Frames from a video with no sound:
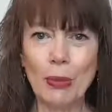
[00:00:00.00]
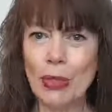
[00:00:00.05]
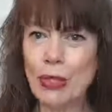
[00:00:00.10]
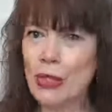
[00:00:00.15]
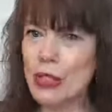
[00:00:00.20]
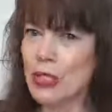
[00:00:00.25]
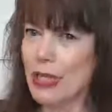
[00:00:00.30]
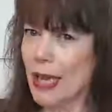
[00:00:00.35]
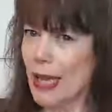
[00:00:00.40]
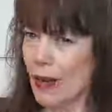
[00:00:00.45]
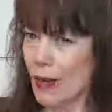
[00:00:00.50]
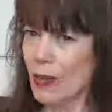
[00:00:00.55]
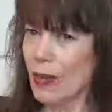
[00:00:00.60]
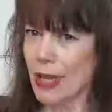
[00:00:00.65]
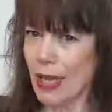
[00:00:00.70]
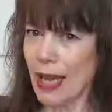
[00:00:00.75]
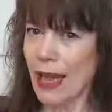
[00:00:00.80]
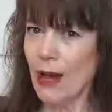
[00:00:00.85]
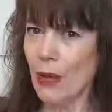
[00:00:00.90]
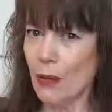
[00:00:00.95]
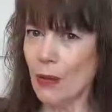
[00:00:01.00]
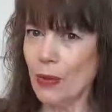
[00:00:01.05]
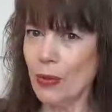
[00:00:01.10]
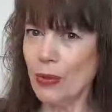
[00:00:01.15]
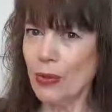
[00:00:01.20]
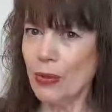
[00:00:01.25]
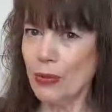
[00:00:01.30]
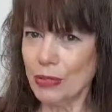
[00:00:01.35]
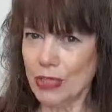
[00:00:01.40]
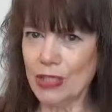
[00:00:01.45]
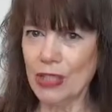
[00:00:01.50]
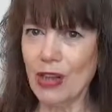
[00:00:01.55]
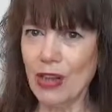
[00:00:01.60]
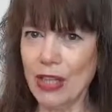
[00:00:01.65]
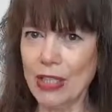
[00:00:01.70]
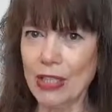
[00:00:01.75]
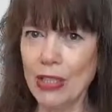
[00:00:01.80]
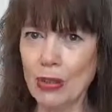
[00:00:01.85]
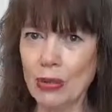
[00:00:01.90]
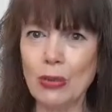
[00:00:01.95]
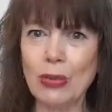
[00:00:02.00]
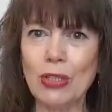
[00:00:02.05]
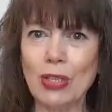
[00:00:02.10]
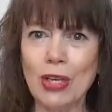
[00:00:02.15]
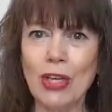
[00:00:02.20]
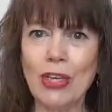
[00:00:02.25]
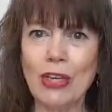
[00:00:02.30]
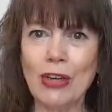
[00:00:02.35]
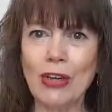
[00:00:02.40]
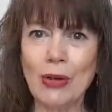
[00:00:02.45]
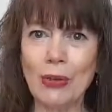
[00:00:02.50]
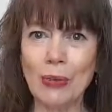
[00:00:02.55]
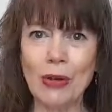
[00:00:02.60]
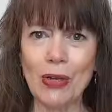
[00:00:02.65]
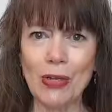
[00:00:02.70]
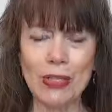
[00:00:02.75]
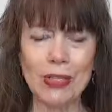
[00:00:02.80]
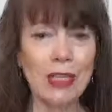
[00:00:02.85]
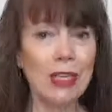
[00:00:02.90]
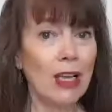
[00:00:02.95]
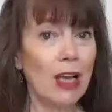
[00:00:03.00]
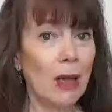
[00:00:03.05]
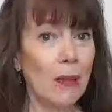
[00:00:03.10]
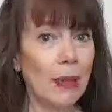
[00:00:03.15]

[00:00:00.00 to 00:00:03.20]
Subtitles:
because on the outward side it looked like I was.